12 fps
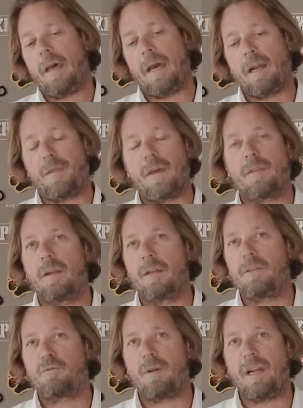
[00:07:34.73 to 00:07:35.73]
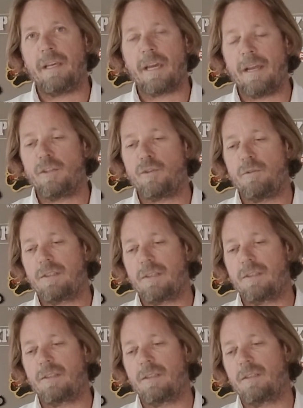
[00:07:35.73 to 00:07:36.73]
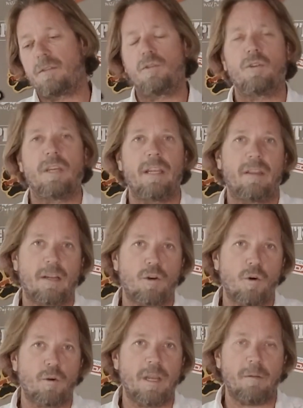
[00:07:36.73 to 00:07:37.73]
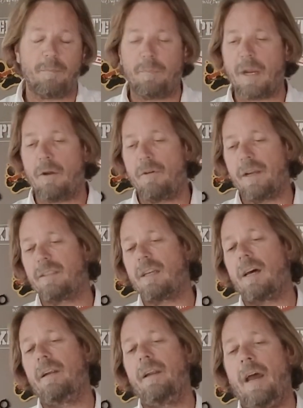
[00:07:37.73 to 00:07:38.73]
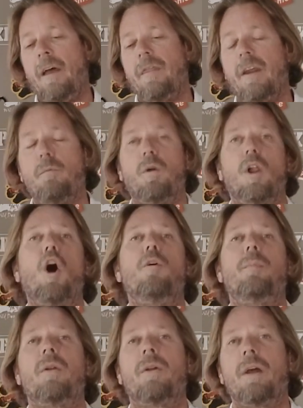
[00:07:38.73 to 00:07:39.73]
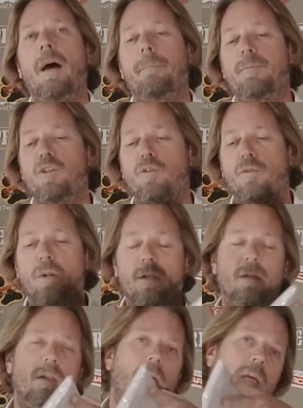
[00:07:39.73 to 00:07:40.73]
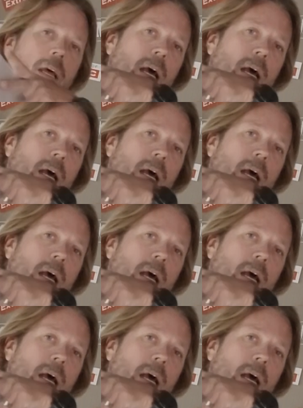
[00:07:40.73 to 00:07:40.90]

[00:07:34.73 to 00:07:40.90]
and I think the lid is really going to assist it to get that cooking period done, and then we'll open it up to grill,